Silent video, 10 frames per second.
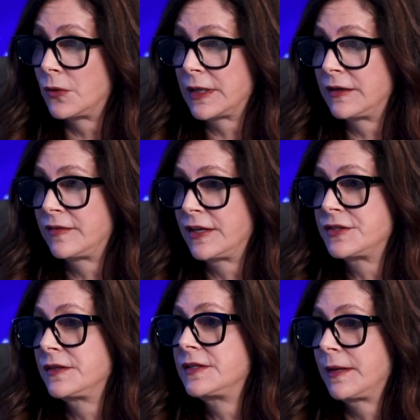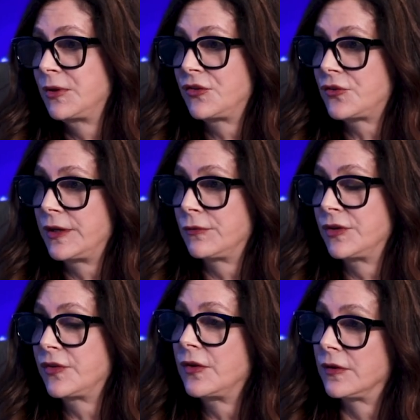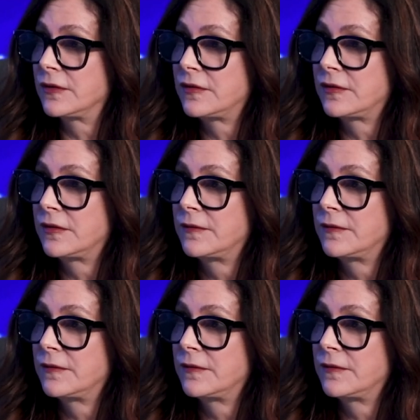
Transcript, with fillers: organization demonstrate results?